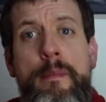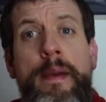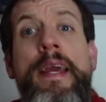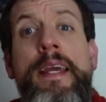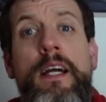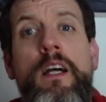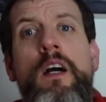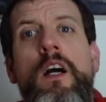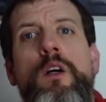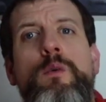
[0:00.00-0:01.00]
I'm here
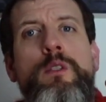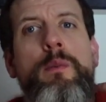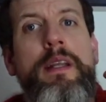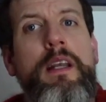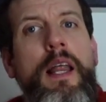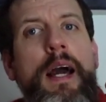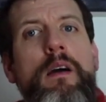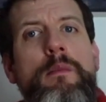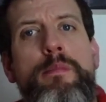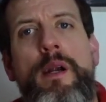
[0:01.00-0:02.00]
with something
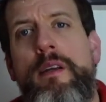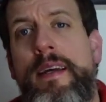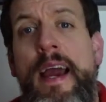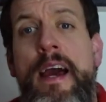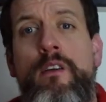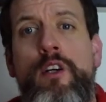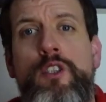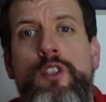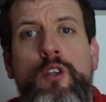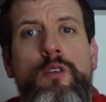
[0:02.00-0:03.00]
loud and proud like
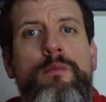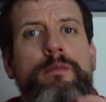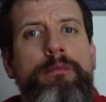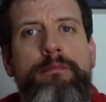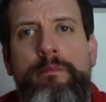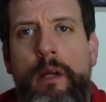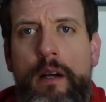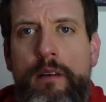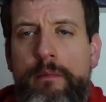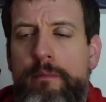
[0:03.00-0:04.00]
Eros or
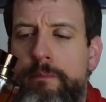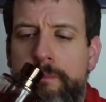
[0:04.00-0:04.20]
Dior